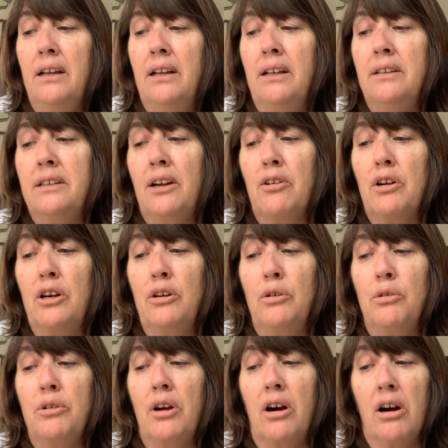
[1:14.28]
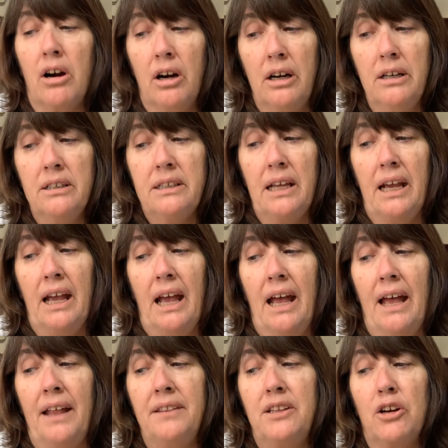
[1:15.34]
their own art, they
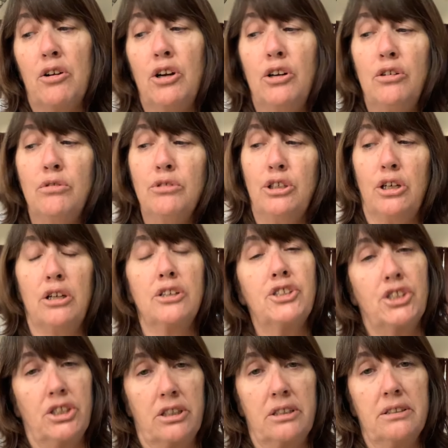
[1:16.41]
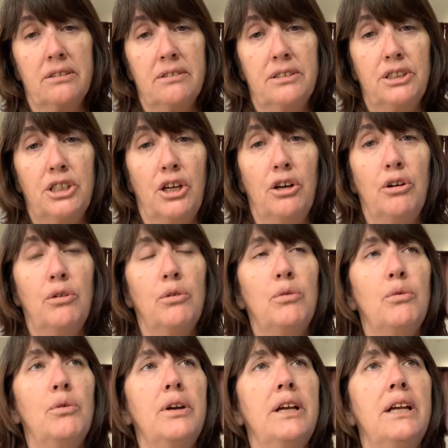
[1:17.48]
had their own culture.
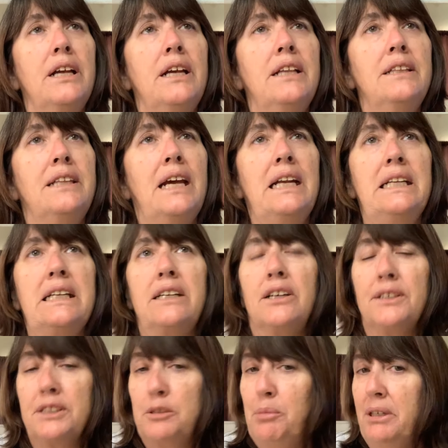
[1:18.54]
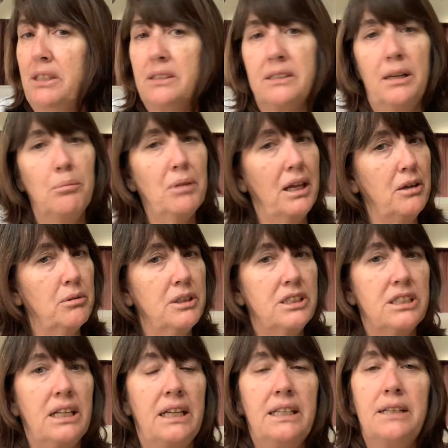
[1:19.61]
So they didn't all speak the same language,
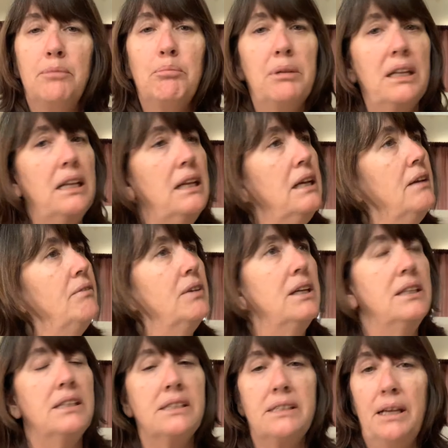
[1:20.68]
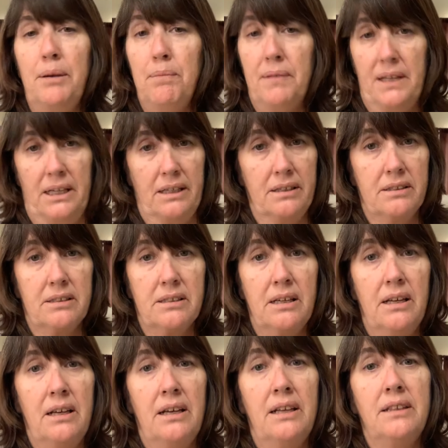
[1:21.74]
they didn't believe in the same things,
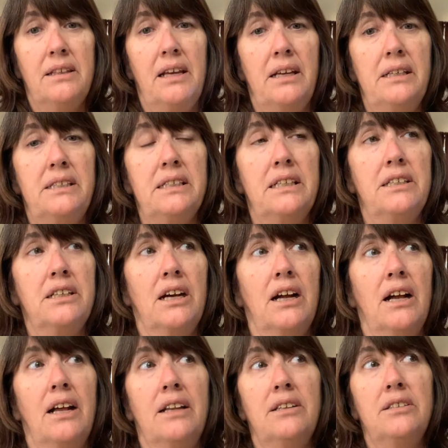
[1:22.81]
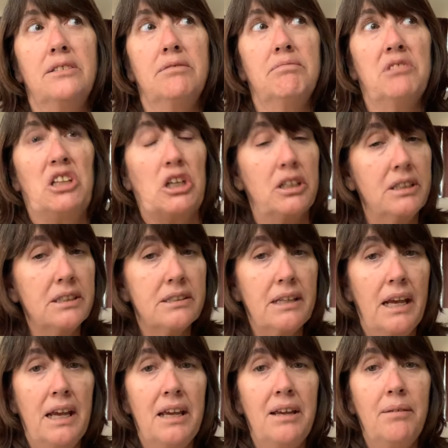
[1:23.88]
they did not look the
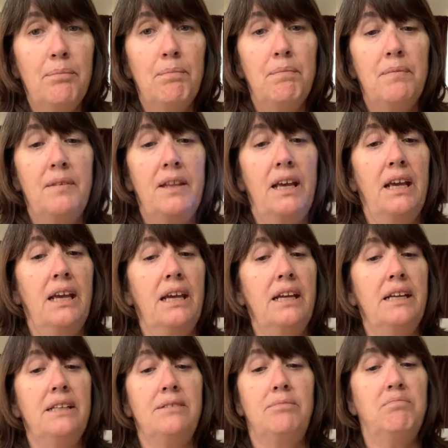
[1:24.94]
same, they